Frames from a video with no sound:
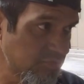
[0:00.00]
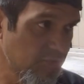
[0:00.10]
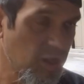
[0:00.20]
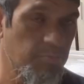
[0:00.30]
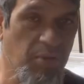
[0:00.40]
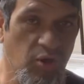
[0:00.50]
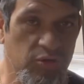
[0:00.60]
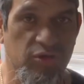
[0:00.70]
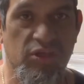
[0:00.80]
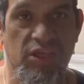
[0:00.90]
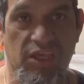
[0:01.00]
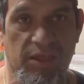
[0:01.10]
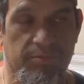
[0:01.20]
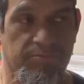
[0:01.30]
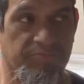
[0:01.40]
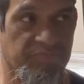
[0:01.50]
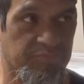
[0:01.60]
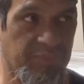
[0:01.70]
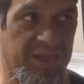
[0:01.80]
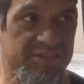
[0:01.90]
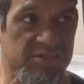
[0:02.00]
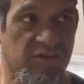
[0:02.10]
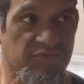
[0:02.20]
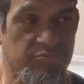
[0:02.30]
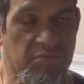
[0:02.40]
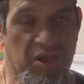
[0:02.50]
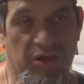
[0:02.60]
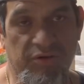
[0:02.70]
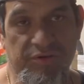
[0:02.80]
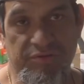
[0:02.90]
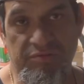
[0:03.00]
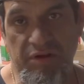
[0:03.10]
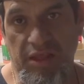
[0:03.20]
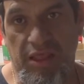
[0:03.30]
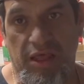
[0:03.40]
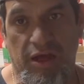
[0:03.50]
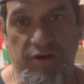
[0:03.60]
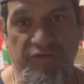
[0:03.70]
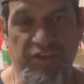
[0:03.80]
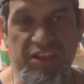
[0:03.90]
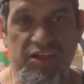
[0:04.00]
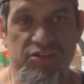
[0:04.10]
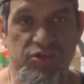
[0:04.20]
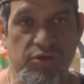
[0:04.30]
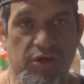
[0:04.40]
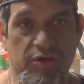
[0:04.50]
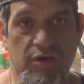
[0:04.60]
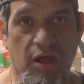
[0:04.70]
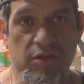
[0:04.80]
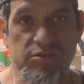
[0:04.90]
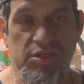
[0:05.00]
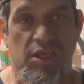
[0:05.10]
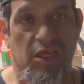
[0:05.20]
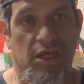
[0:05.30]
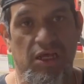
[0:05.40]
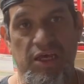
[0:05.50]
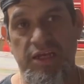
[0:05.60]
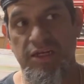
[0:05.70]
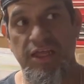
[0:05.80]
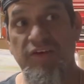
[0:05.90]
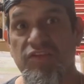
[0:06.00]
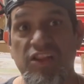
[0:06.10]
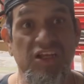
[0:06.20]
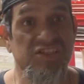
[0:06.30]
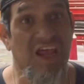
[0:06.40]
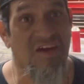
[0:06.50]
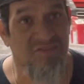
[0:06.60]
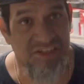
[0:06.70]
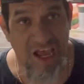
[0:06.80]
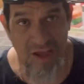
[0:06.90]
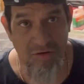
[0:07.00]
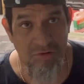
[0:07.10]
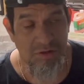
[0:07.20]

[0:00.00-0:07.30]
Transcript: a boat you can get by itself $150 to $200, and if it doesn't have a title,